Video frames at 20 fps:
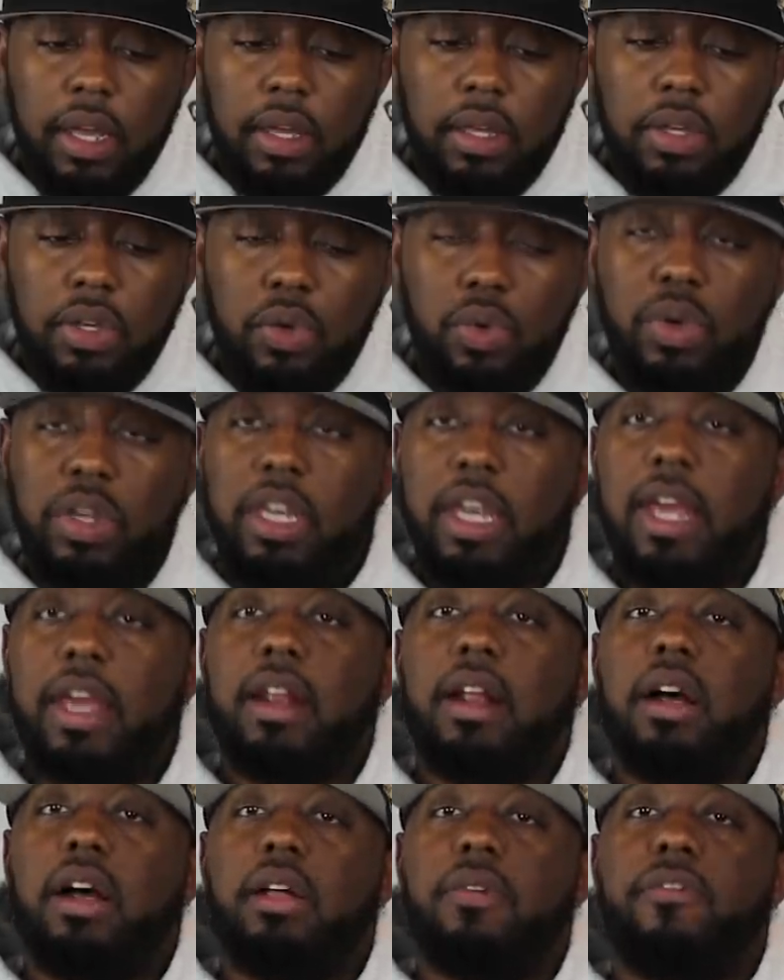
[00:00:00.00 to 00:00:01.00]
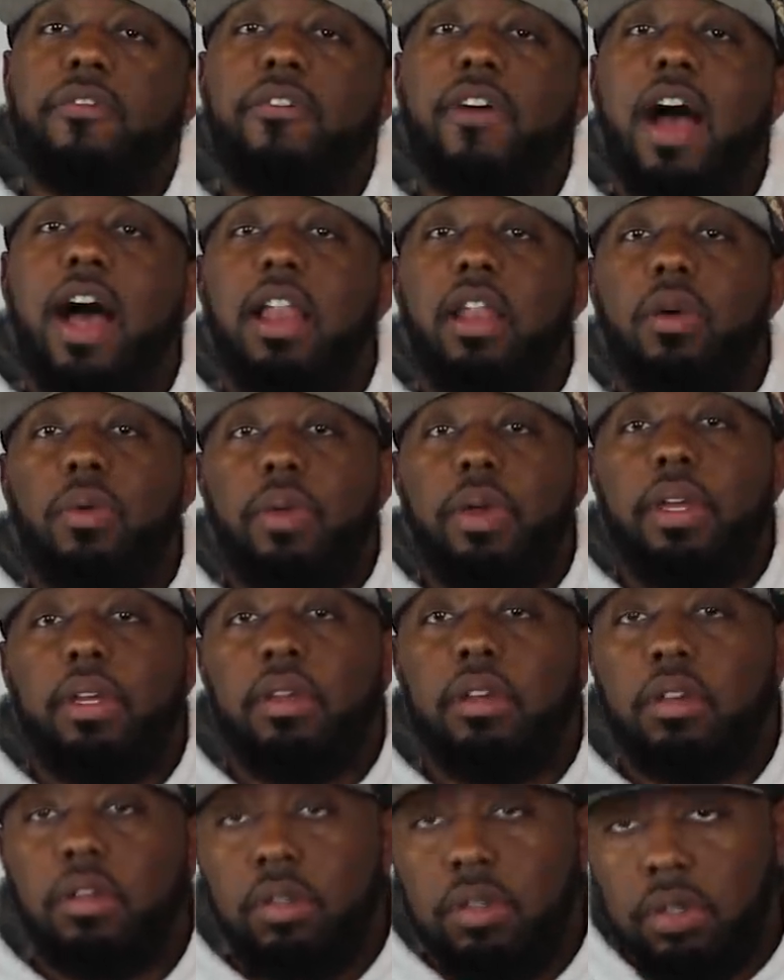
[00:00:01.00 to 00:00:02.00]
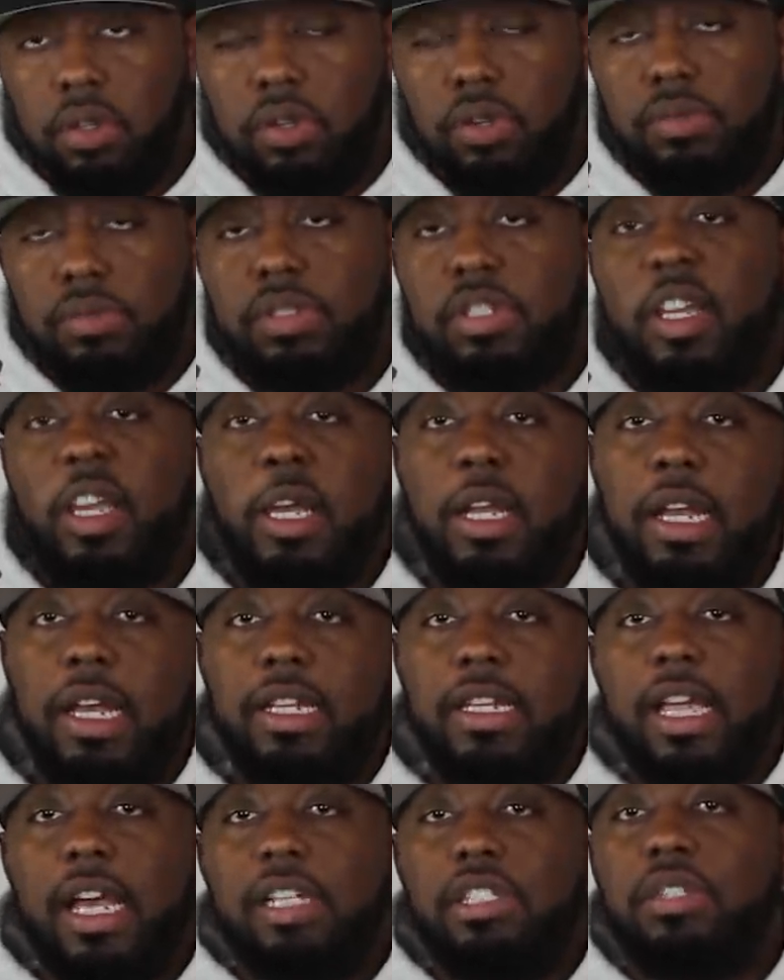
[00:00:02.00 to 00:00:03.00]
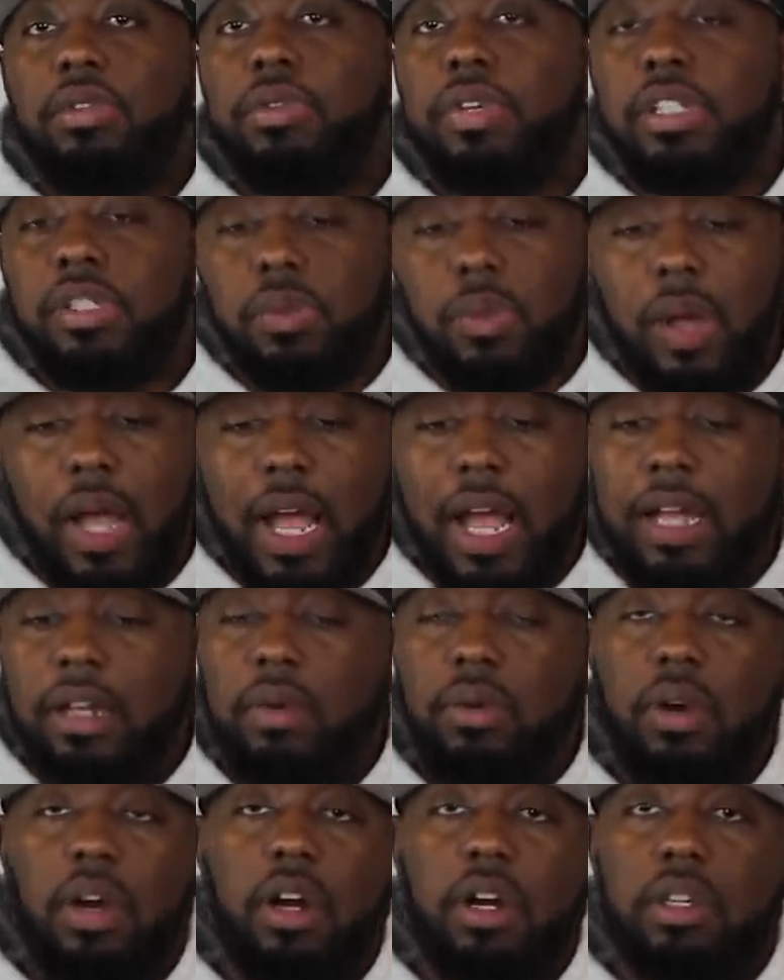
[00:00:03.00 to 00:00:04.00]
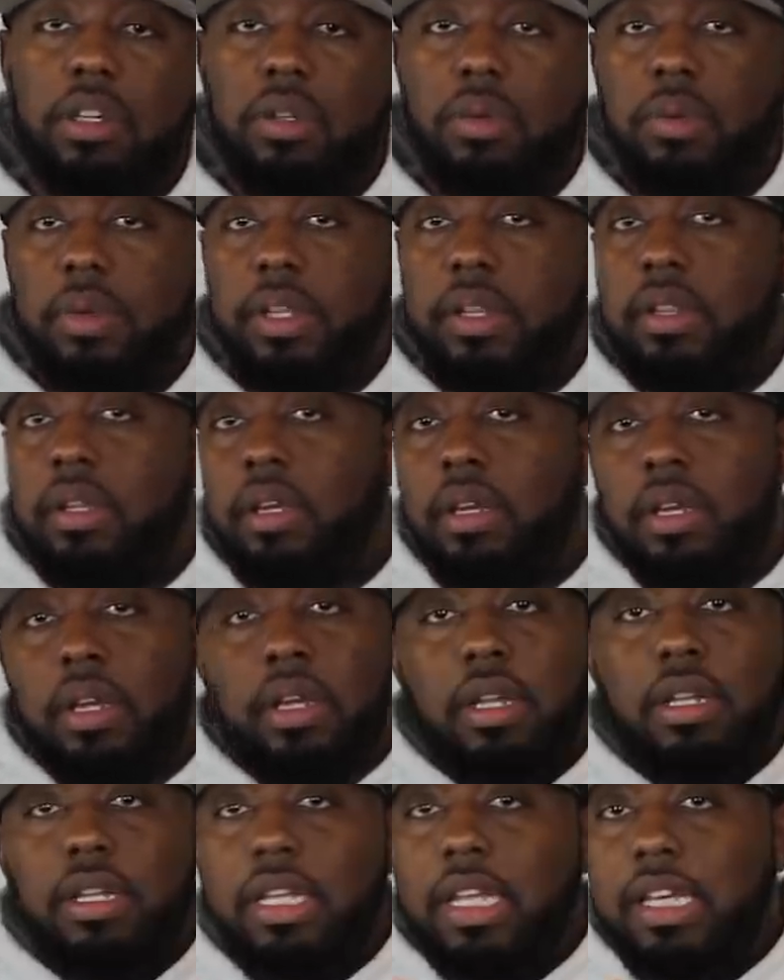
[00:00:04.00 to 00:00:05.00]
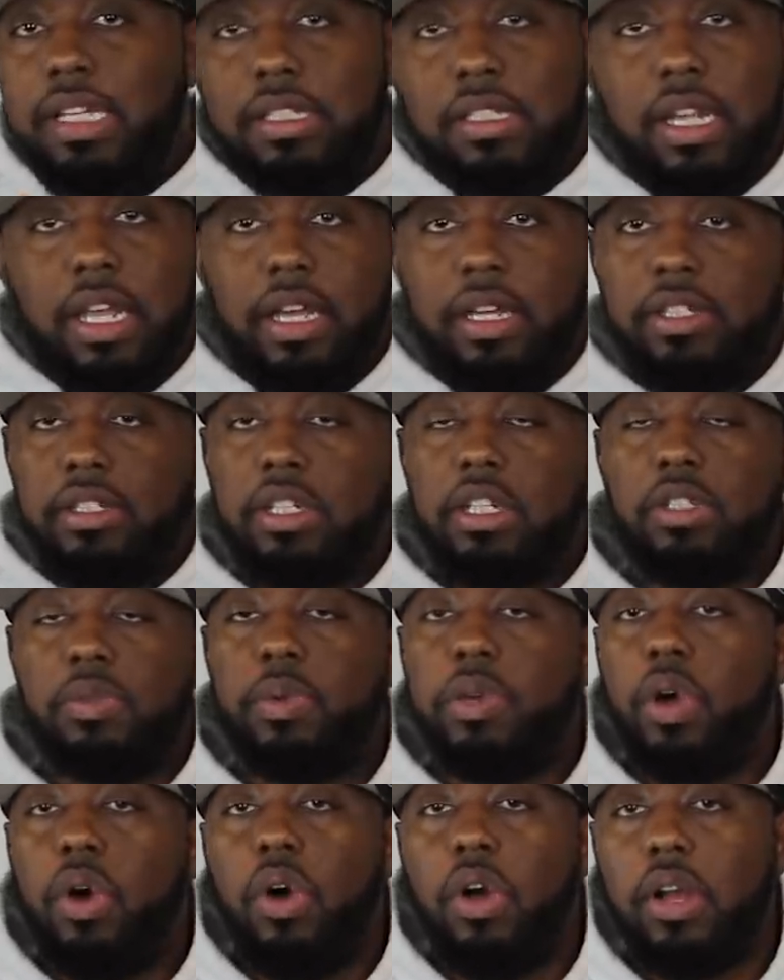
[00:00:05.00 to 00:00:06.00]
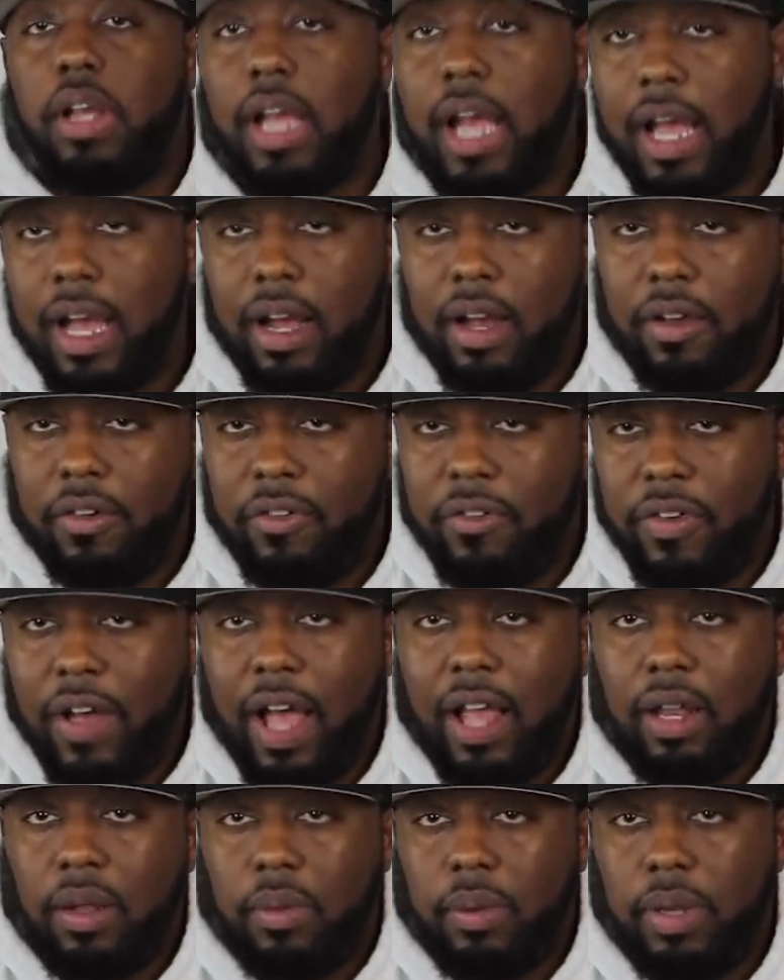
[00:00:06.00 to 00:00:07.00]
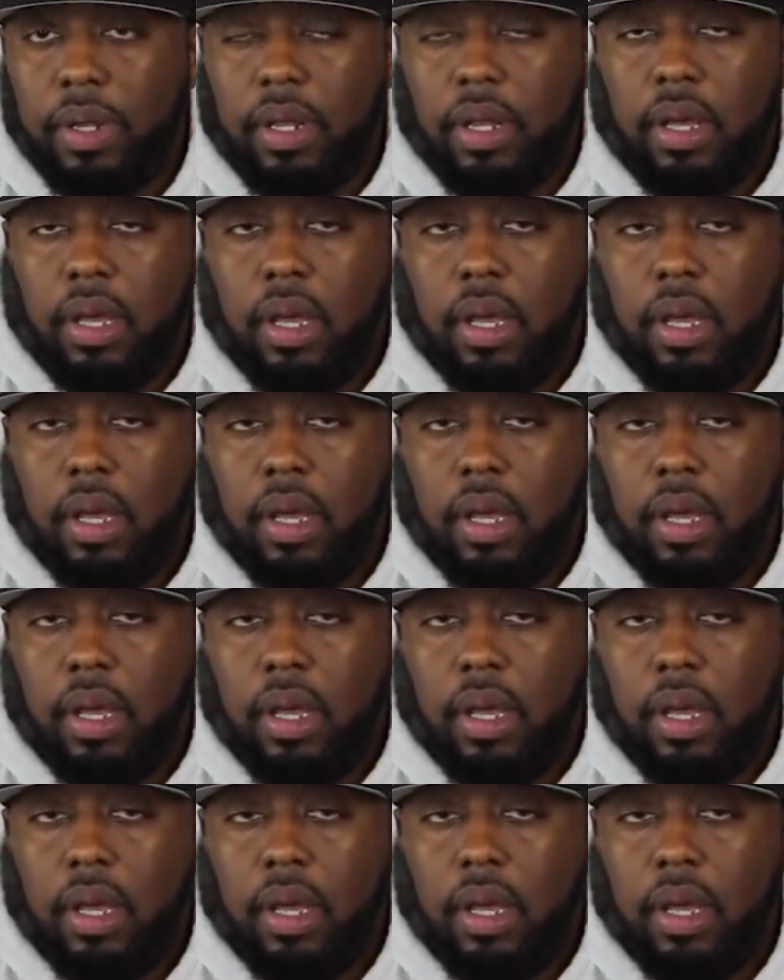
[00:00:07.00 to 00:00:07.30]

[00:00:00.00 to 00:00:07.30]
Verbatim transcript: you get a following. You know what I'm saying? Like that's the reason why I don't argue with these niggas because we all got a following.